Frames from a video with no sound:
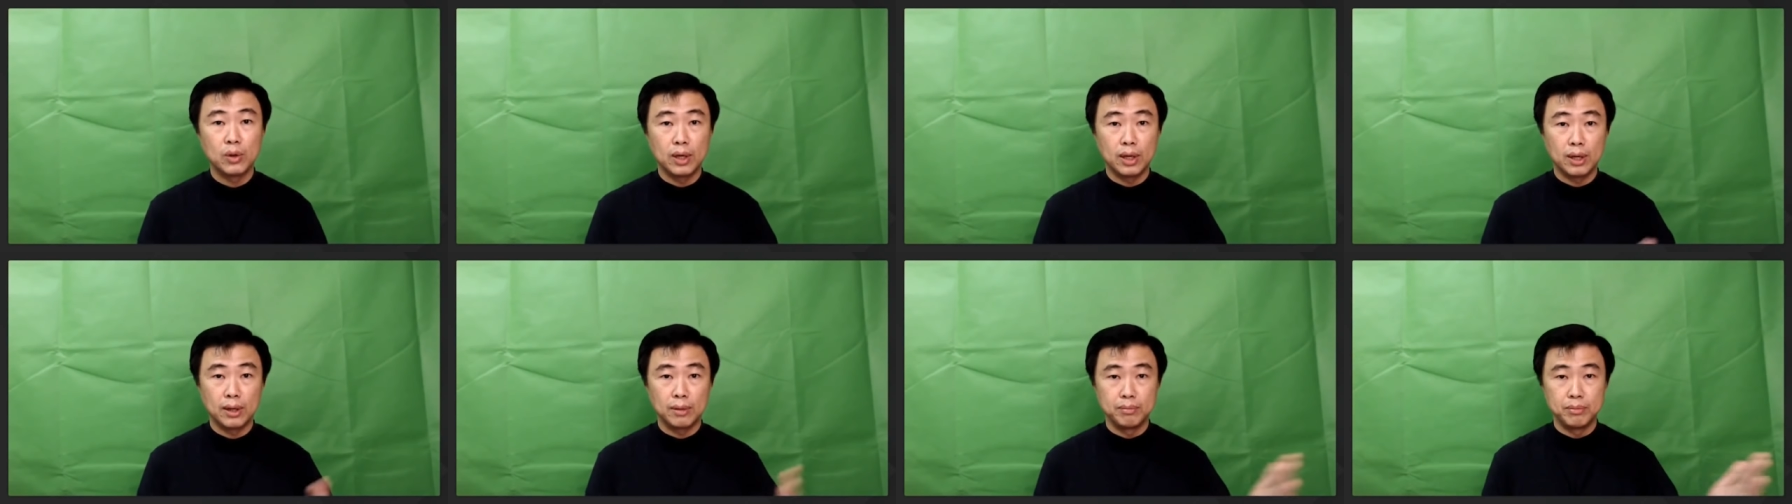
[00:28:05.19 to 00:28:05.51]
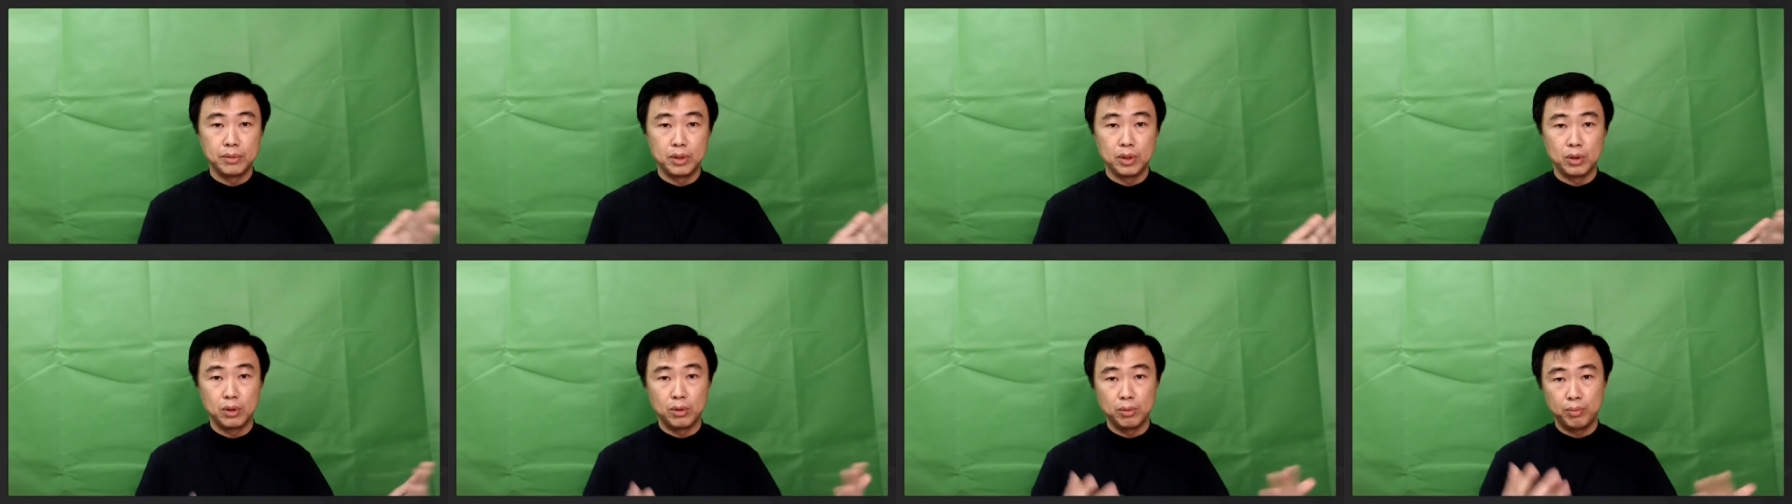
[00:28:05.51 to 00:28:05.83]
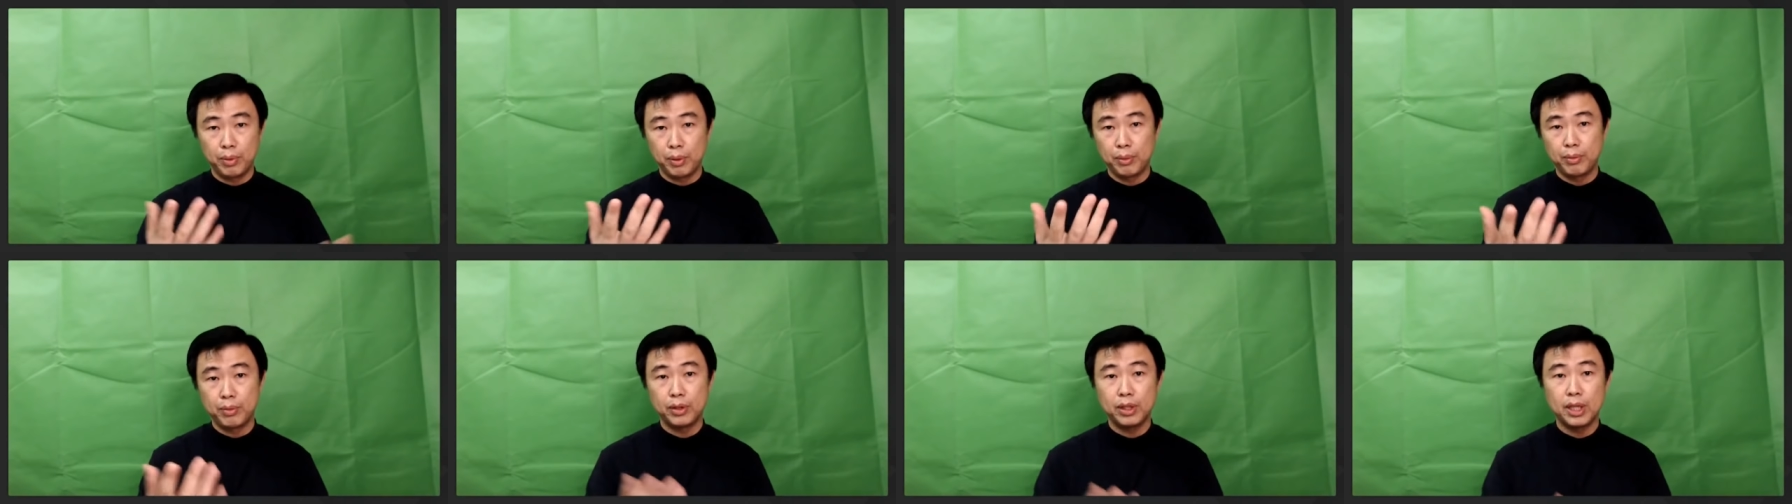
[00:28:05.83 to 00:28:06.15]
um, you know,
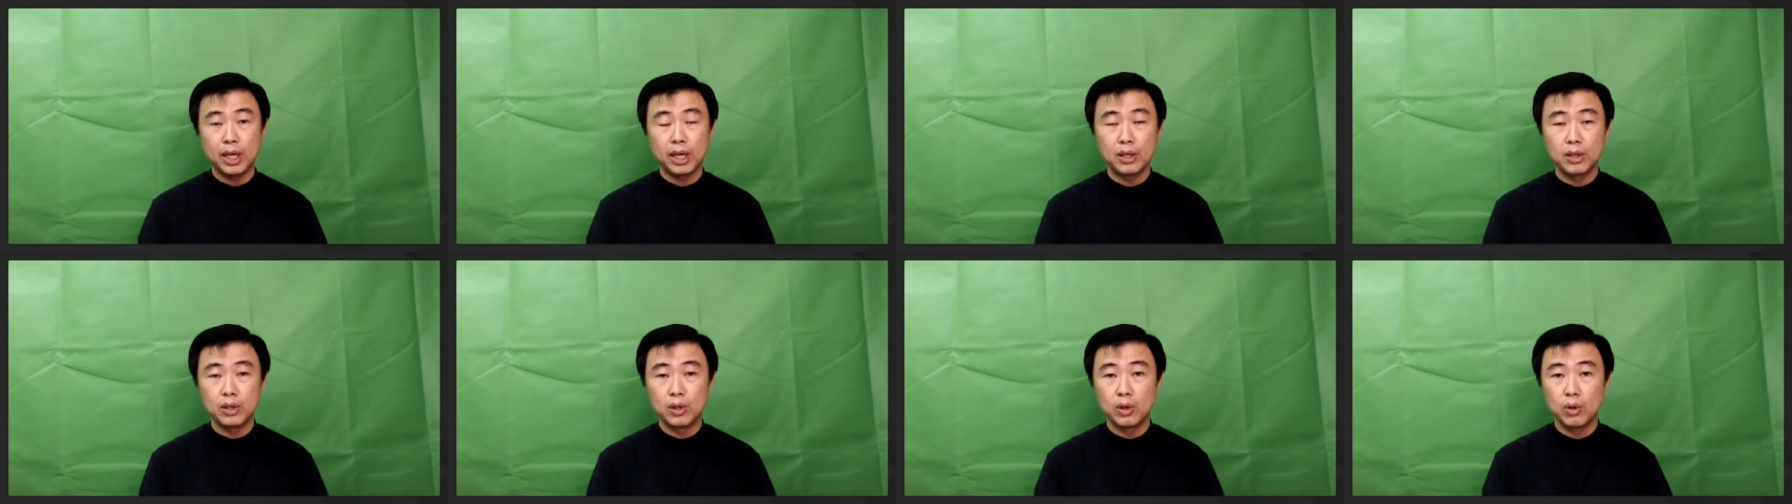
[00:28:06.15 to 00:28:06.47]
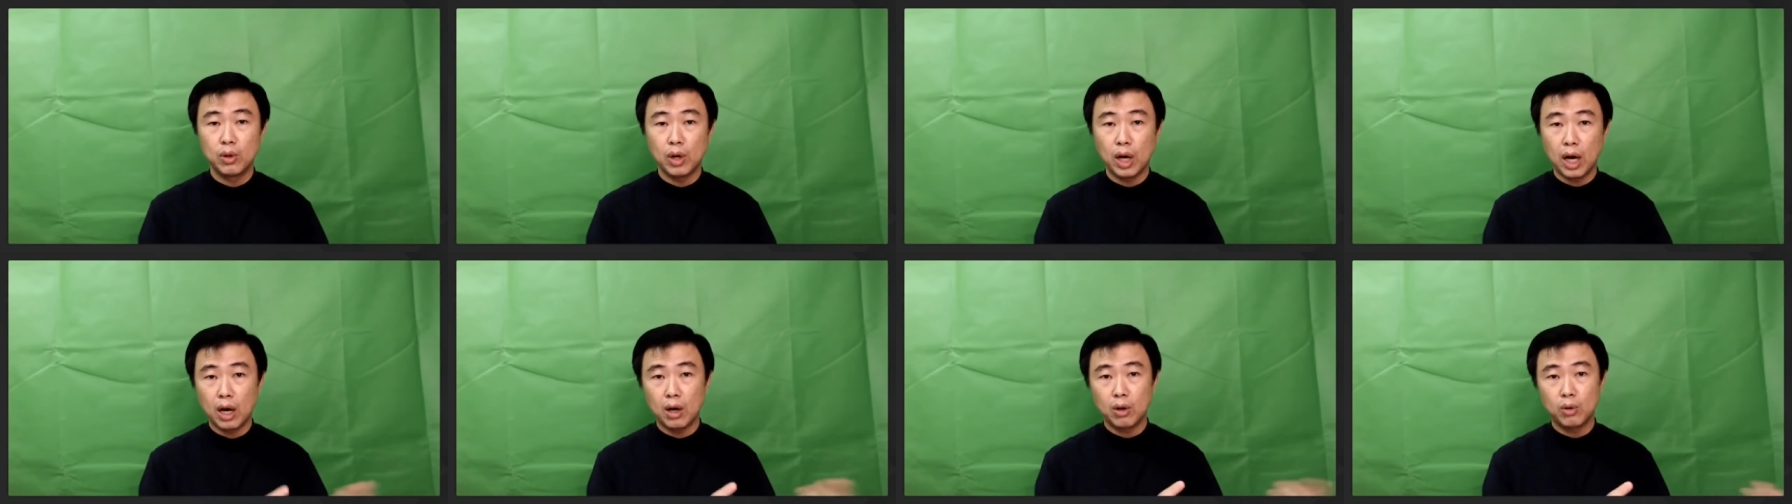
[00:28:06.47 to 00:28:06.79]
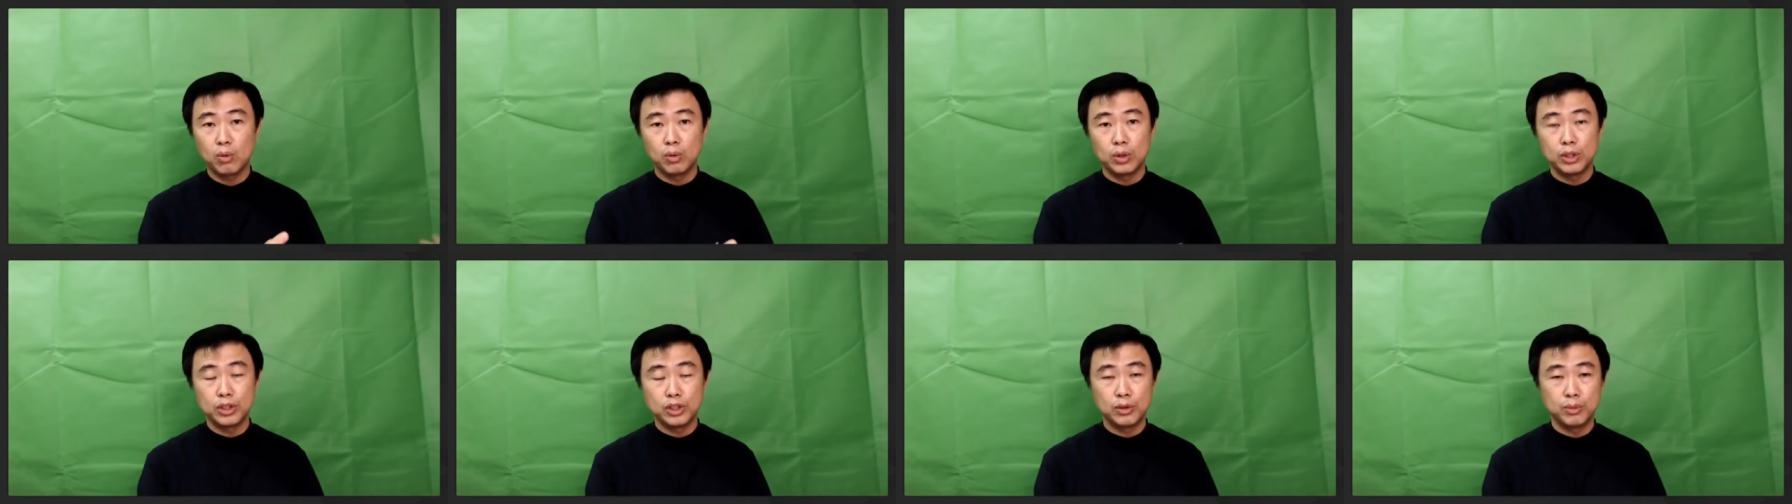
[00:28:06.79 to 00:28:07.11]
people they know how
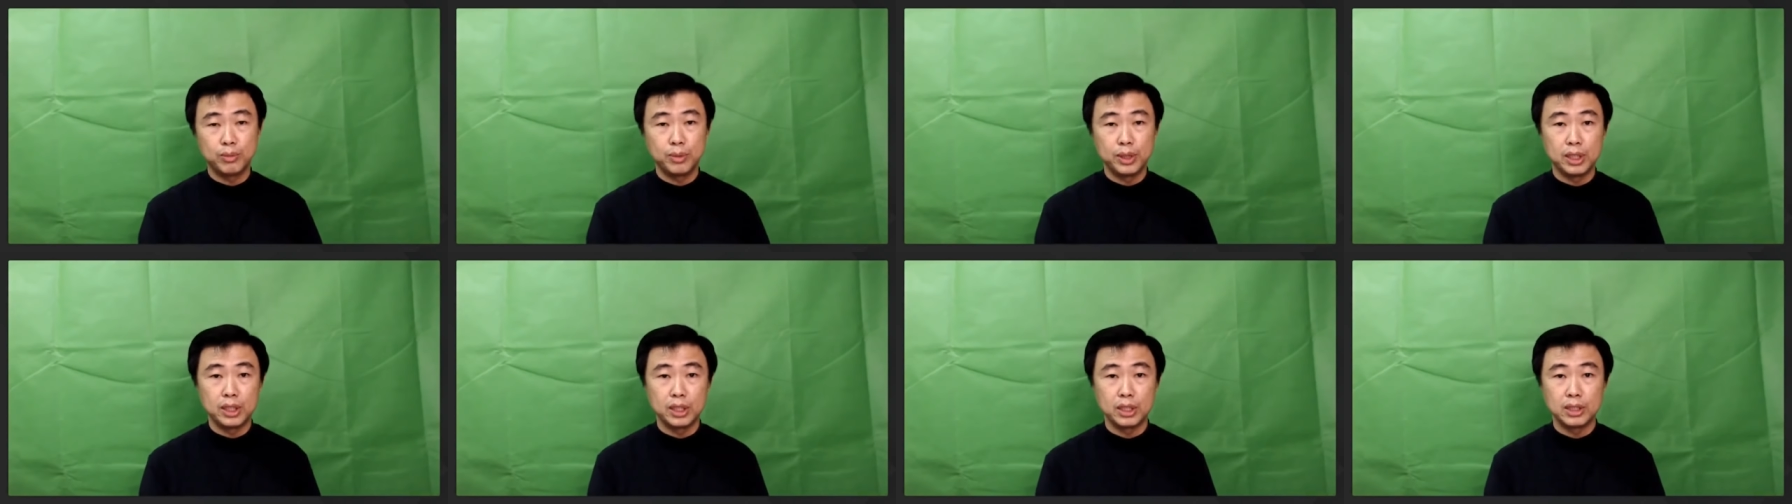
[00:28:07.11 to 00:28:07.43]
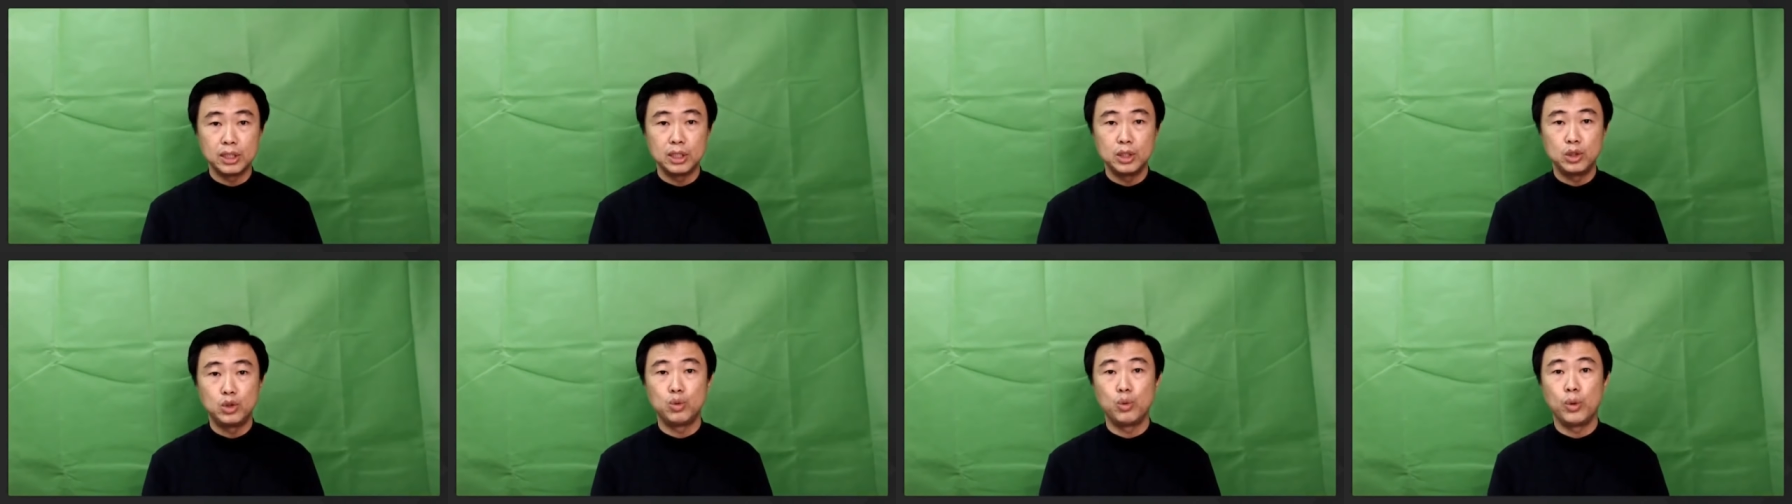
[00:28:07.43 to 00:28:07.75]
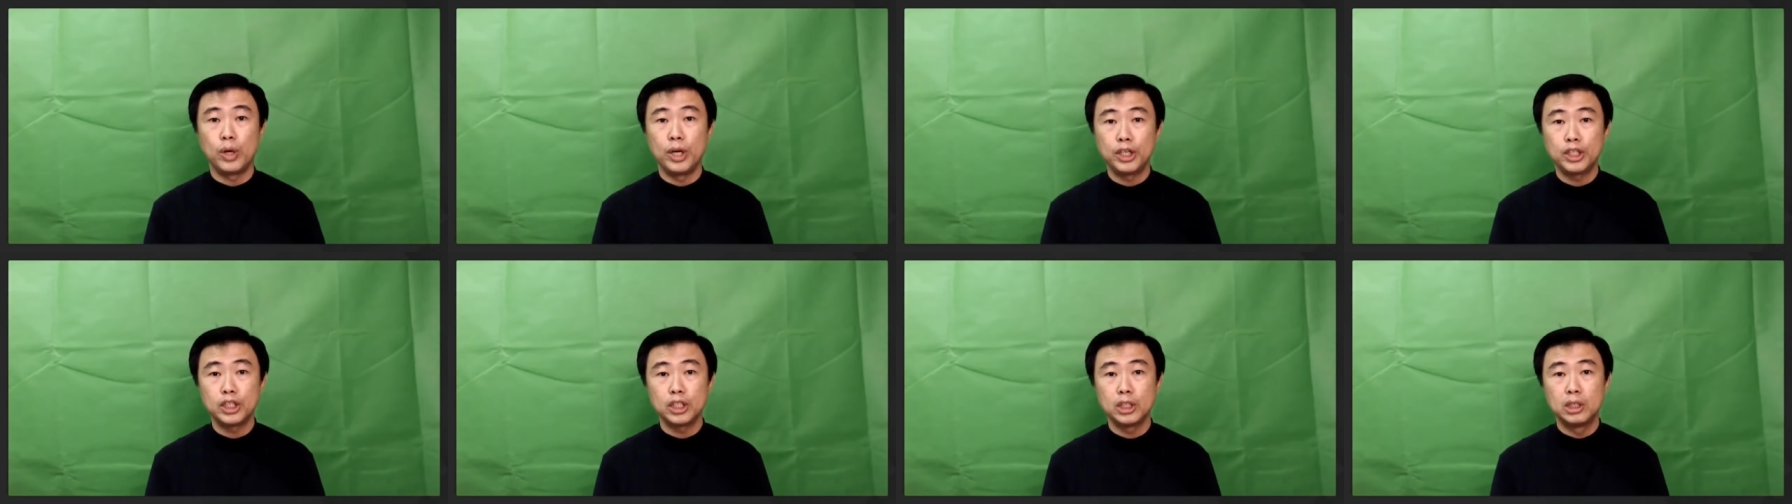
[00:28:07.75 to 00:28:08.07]
would be the
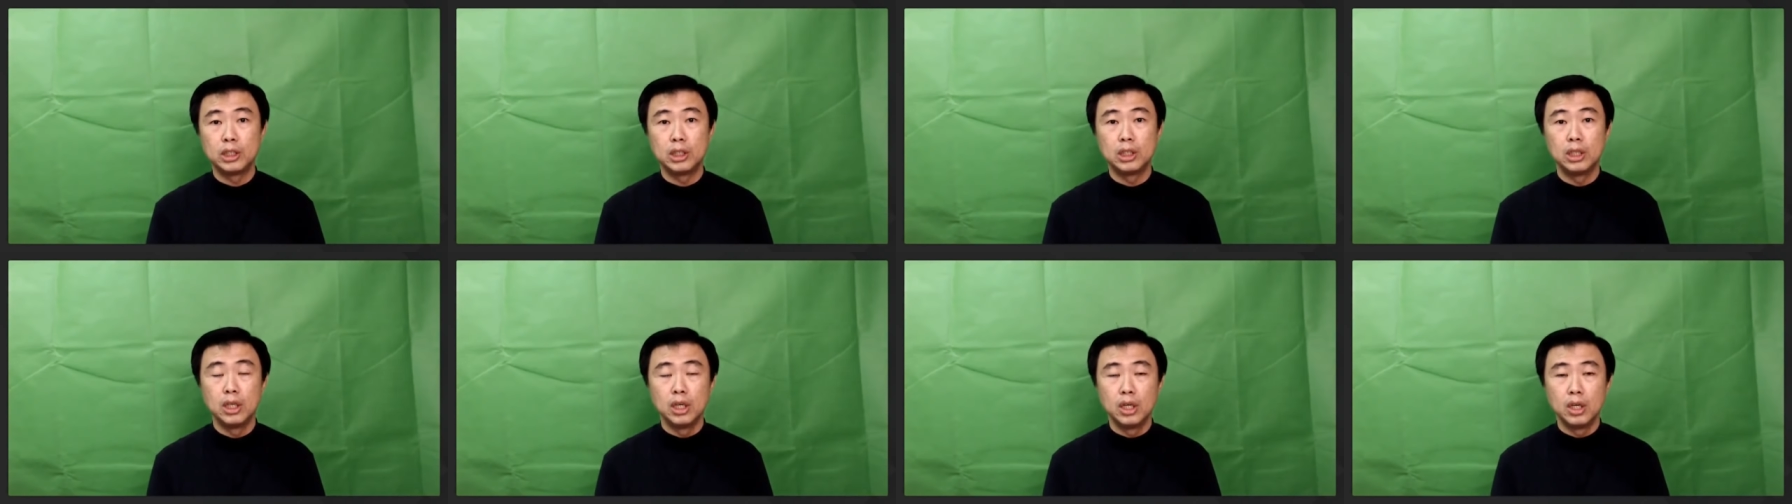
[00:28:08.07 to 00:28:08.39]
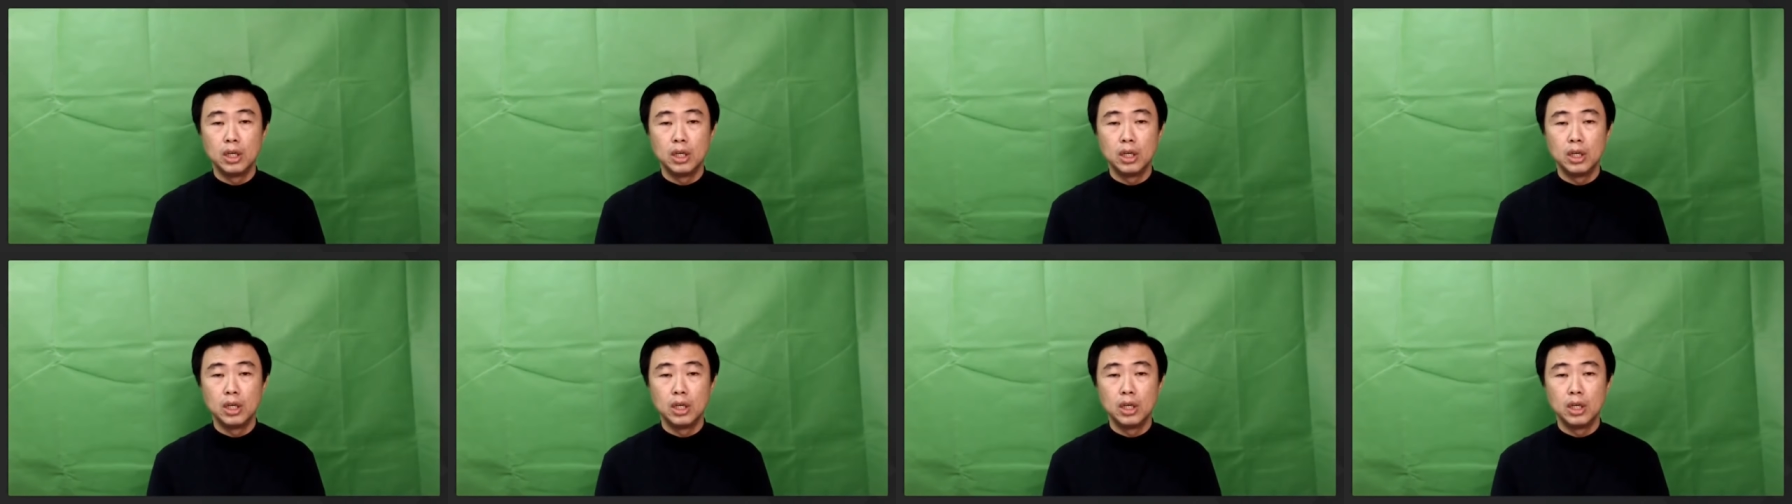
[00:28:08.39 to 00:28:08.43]
situation